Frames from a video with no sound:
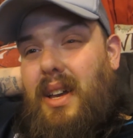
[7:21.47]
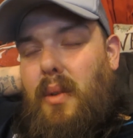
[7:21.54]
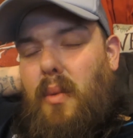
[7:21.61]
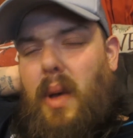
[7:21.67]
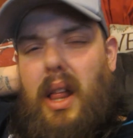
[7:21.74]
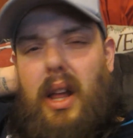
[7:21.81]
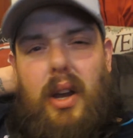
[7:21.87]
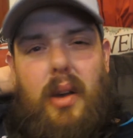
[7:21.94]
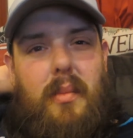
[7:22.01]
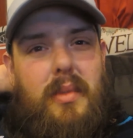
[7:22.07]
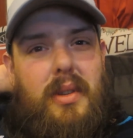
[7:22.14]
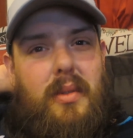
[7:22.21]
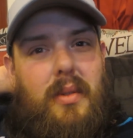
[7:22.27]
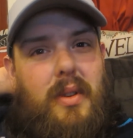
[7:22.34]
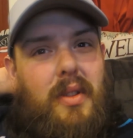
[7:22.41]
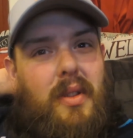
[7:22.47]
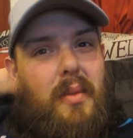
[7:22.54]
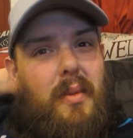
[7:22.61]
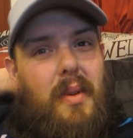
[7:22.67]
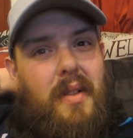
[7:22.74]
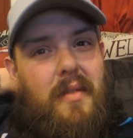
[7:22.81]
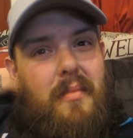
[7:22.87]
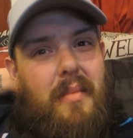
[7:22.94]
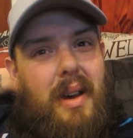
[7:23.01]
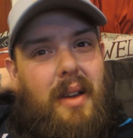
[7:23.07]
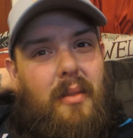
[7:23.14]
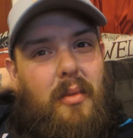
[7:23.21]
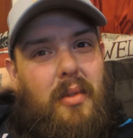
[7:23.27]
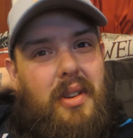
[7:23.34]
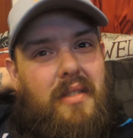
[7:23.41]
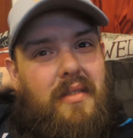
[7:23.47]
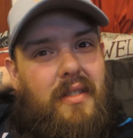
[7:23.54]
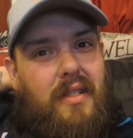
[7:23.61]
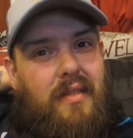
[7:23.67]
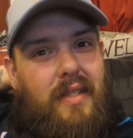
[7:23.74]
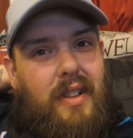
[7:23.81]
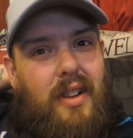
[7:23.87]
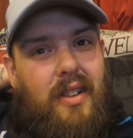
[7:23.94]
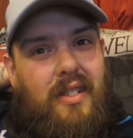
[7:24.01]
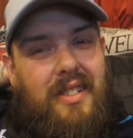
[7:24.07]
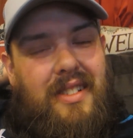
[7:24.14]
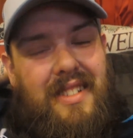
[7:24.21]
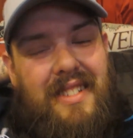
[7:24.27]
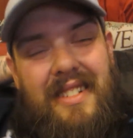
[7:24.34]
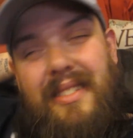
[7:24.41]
Welcome to another one of my wonderful vlogs.